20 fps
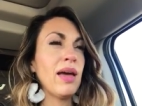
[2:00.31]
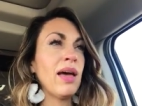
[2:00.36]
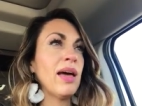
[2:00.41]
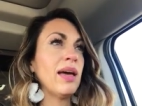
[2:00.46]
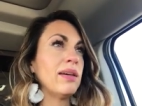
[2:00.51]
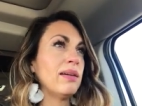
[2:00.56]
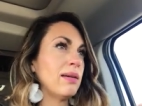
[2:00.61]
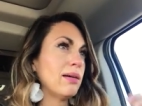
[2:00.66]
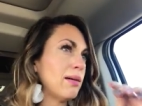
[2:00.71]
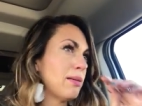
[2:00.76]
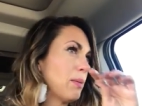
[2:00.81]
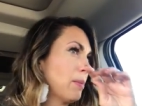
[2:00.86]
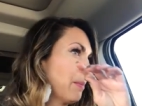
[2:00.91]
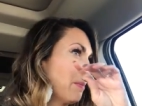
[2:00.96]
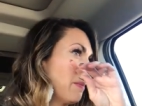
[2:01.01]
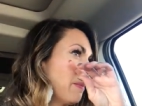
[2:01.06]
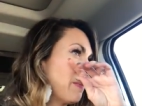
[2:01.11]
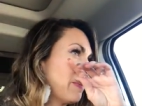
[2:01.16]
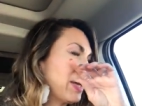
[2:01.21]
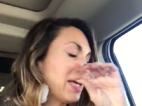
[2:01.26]
And
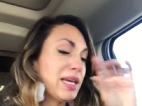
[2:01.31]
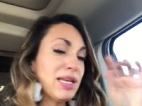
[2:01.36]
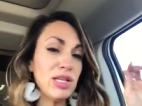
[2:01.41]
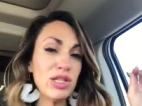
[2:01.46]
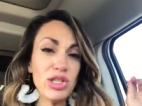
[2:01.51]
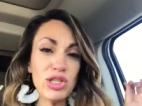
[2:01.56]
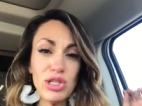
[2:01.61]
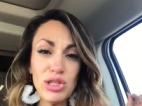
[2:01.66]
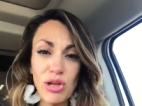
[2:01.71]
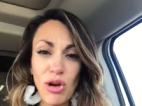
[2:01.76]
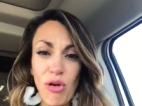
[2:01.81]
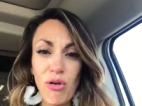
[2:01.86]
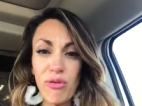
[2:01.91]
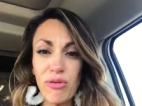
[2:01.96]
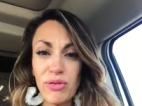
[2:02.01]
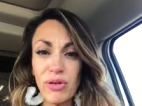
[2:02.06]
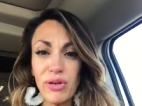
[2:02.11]
it is so